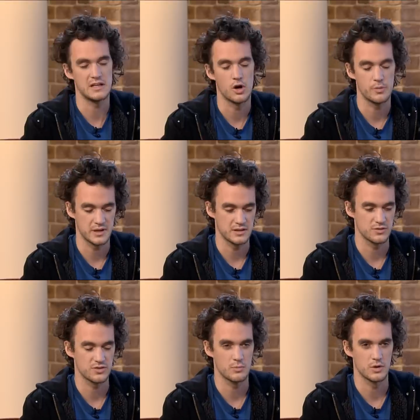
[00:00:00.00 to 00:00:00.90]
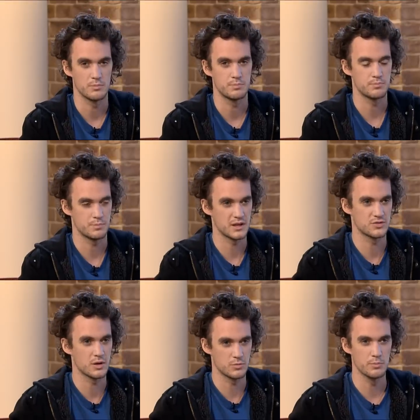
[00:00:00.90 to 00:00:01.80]
hoping that someone
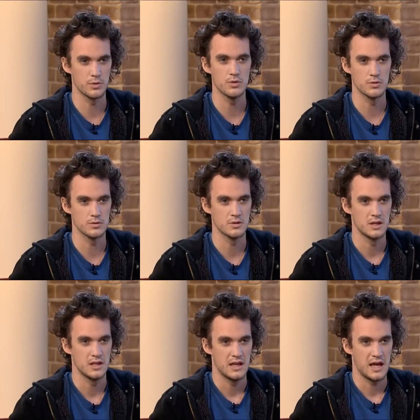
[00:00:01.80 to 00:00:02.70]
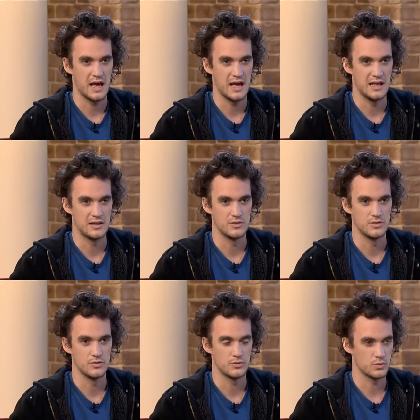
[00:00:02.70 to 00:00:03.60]
picks up the ball
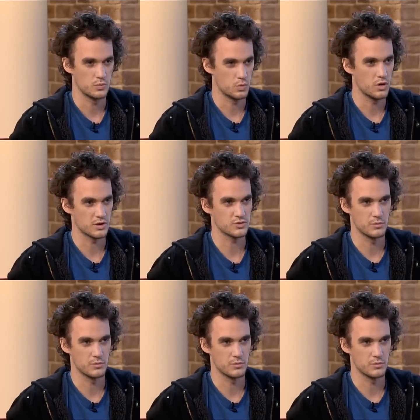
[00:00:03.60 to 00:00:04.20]
and works